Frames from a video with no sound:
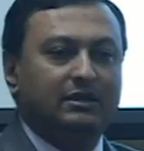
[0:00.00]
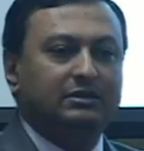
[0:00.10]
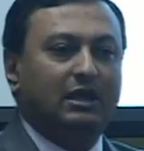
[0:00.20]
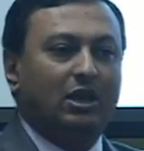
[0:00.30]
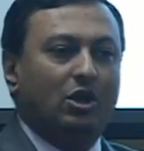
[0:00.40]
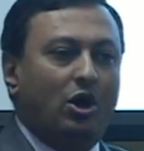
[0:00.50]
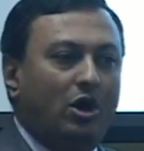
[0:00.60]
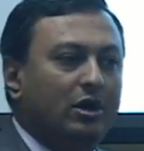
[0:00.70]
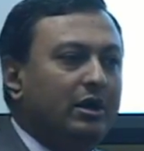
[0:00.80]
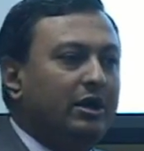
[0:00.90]
The
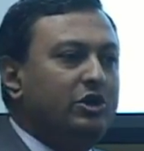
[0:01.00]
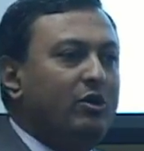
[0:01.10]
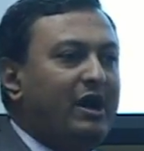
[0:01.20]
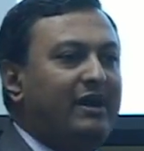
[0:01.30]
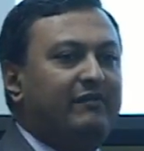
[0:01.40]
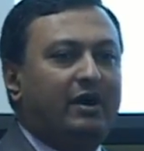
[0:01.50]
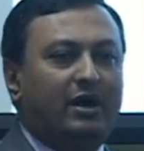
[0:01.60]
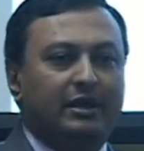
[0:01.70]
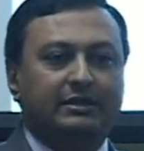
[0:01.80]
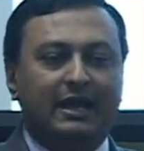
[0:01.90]
longer you have a
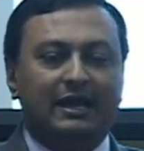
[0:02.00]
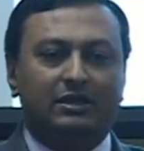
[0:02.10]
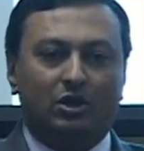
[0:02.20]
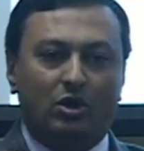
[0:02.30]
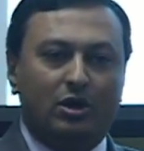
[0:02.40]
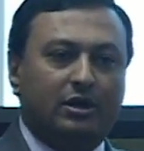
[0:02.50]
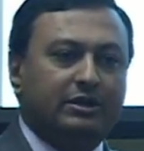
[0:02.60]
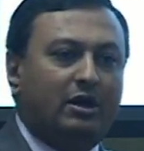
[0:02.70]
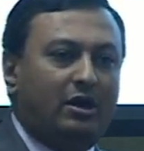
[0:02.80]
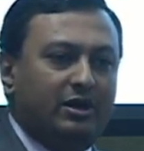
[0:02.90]
heart attack, the longer
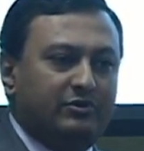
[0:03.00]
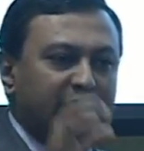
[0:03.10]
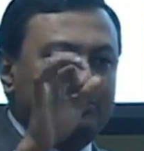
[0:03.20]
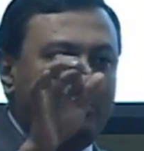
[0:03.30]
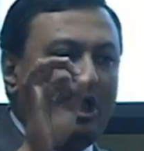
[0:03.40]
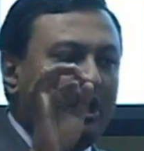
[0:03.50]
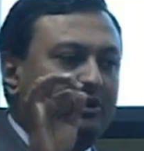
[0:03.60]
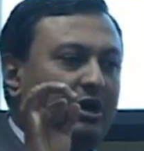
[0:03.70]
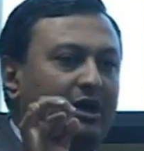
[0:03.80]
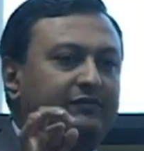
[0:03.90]
the artery is blocked
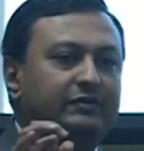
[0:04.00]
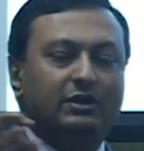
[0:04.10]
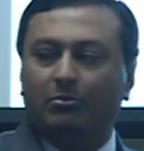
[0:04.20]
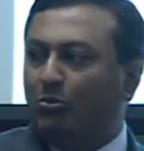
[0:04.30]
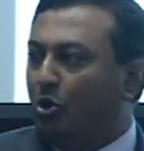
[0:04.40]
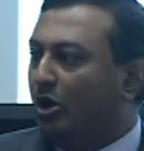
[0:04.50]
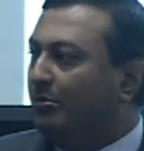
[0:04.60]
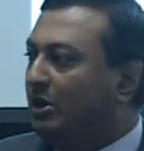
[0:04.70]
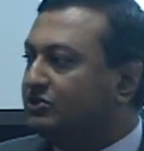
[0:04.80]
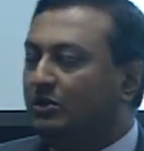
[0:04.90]
off, the more
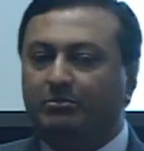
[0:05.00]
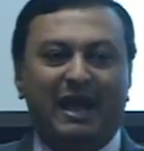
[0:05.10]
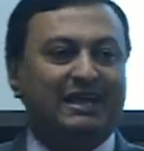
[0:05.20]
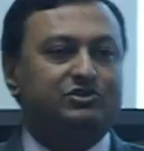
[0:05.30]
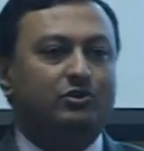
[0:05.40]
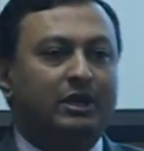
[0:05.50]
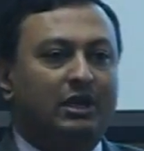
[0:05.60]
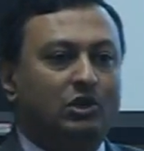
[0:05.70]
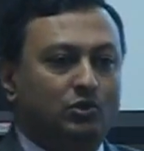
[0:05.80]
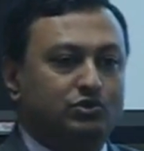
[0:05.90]
muscle mass you're
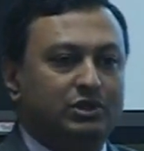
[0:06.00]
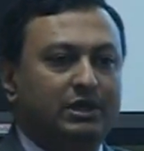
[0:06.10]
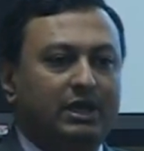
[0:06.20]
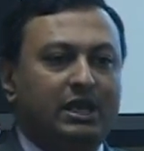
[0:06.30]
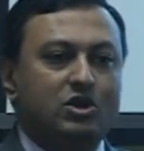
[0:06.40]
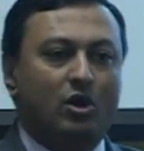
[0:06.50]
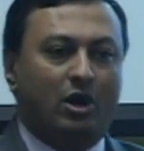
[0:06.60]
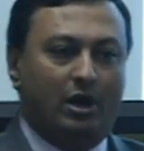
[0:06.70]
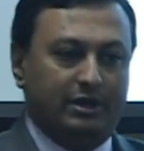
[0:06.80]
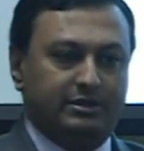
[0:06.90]
going to lose in your
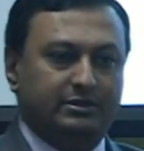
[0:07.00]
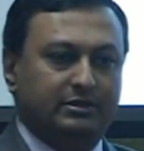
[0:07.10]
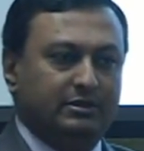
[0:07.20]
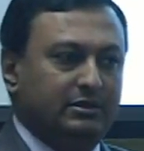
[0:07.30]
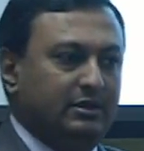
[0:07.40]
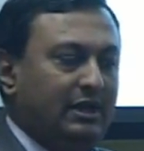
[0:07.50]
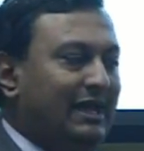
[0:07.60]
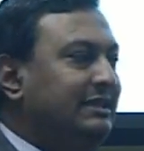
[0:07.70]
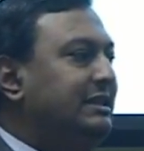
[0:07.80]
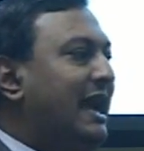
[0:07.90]
heart.
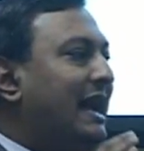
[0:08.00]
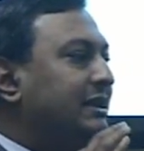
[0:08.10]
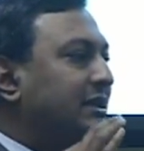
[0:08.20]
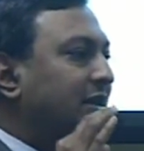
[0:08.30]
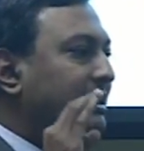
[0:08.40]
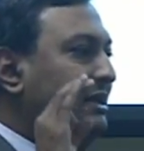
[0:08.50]
And that